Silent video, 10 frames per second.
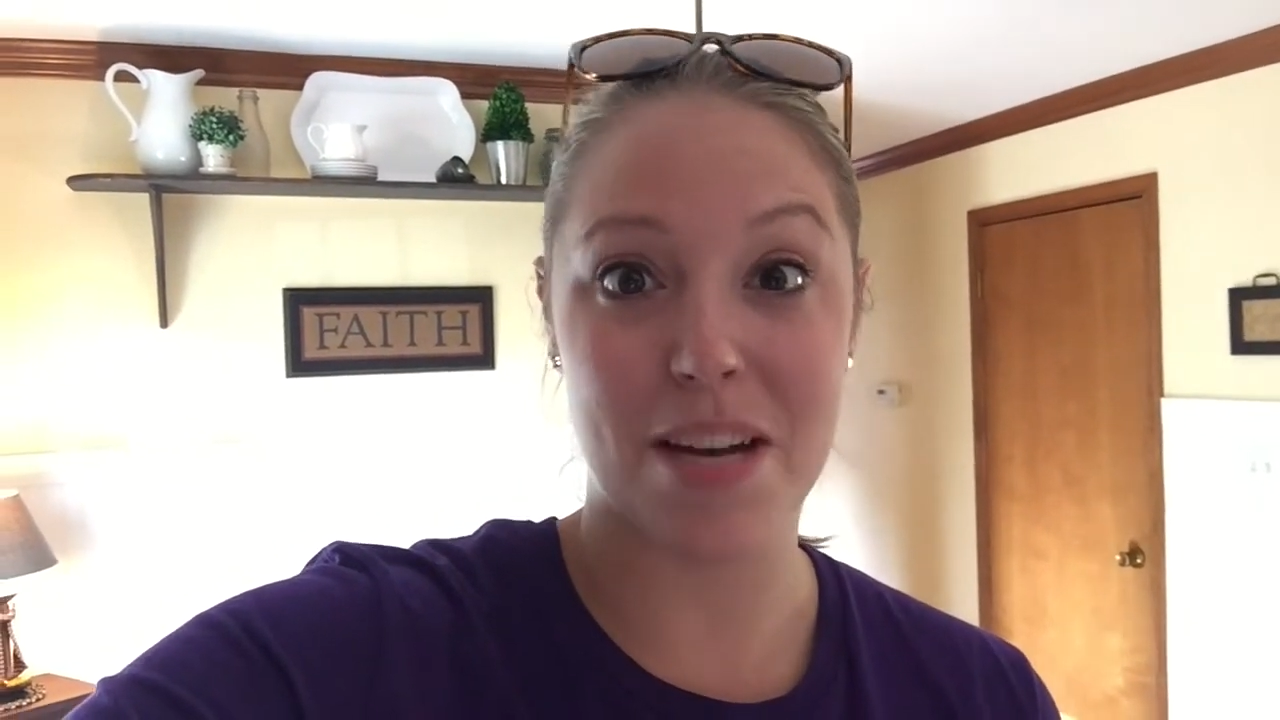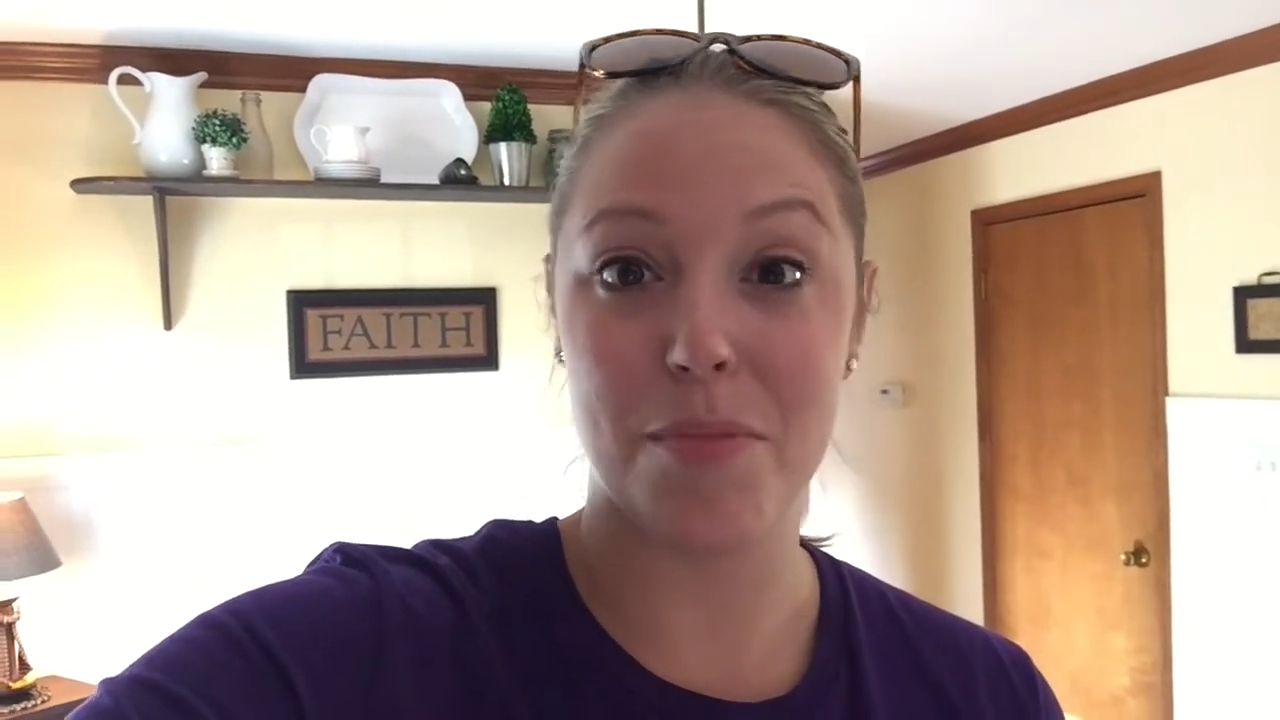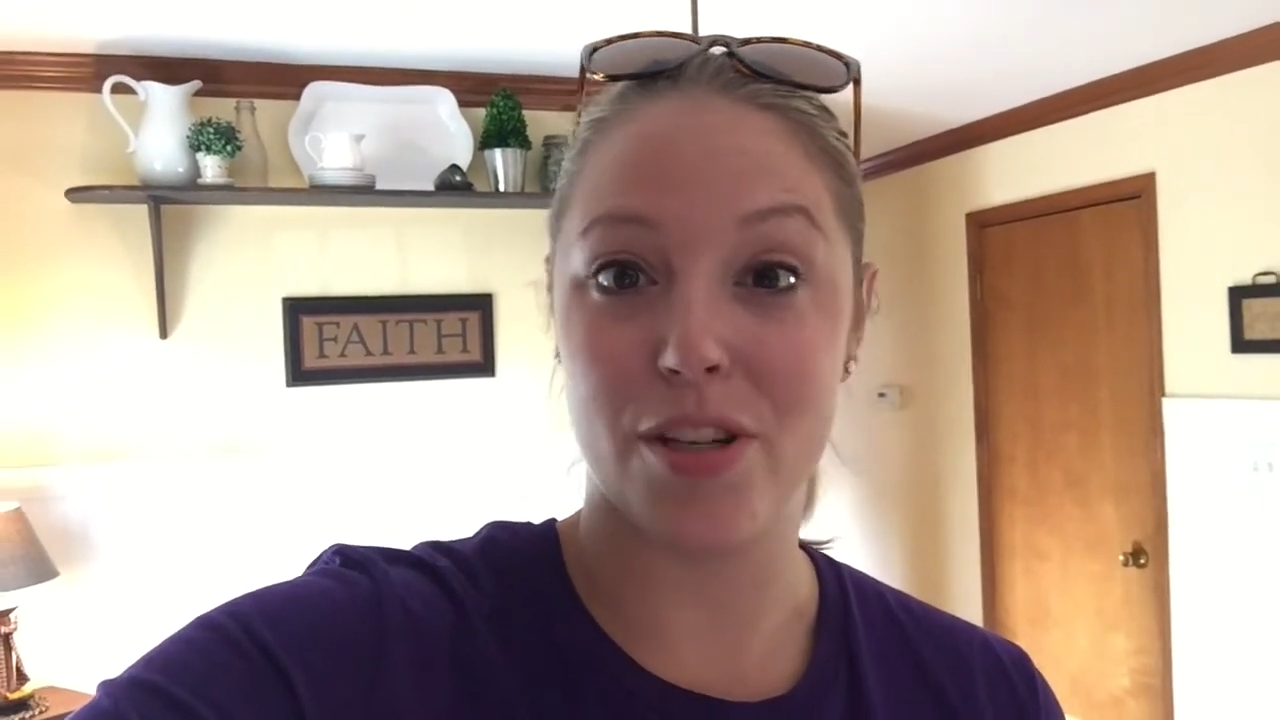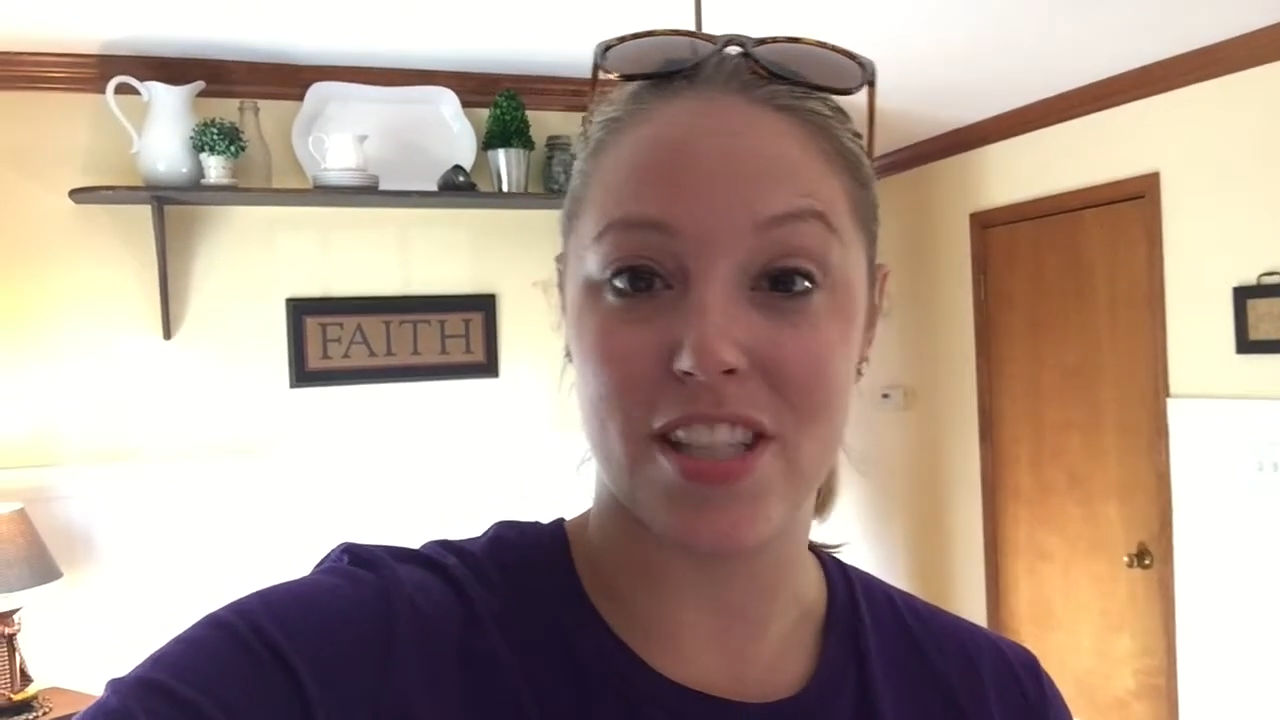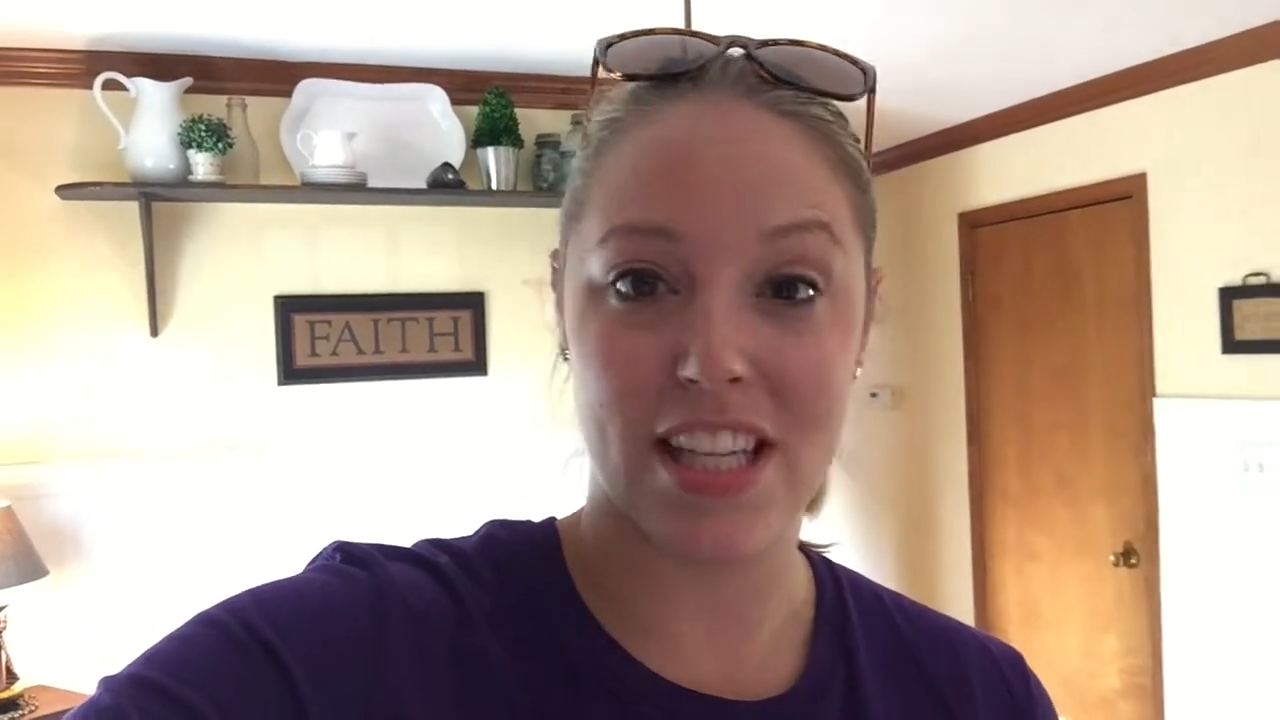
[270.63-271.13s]
and
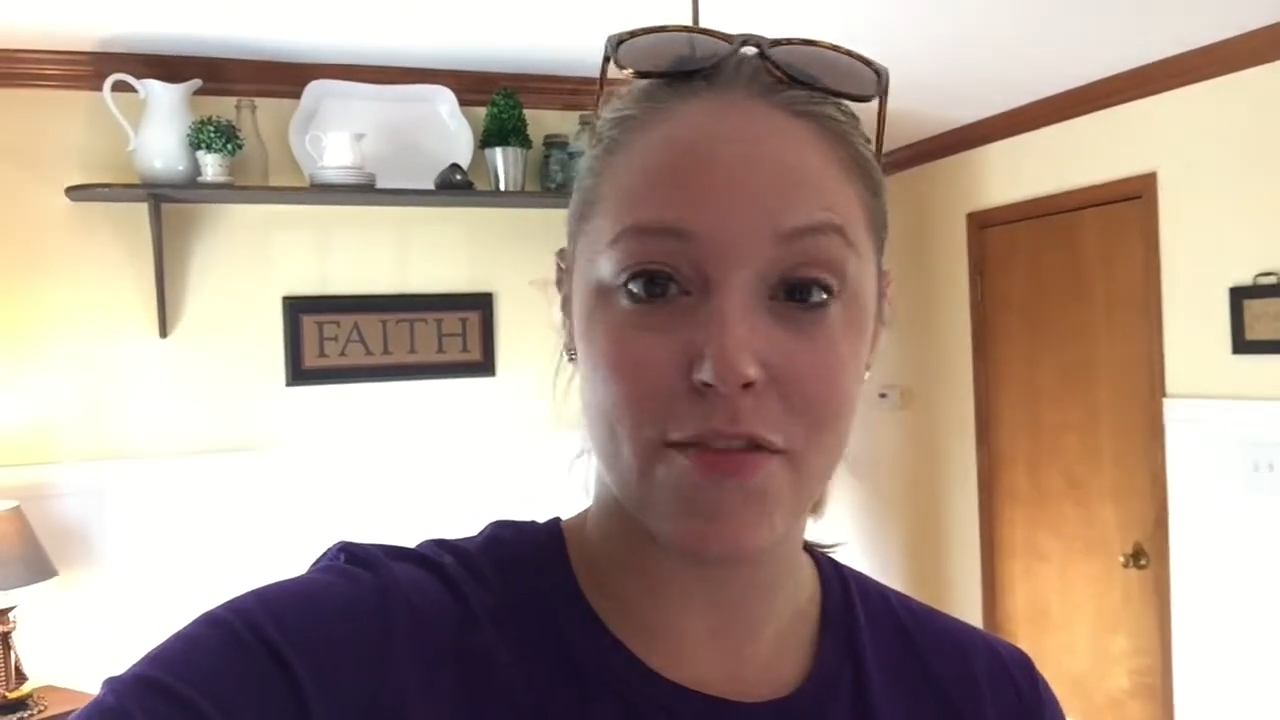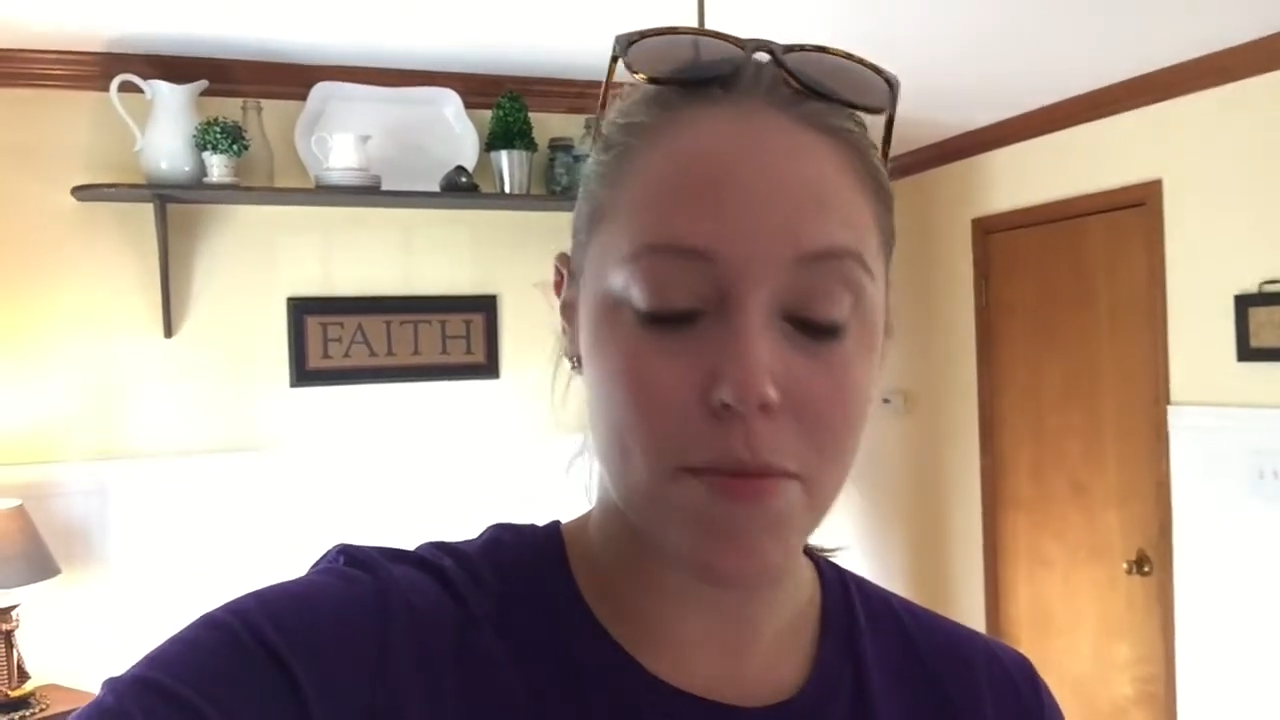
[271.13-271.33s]
purchasing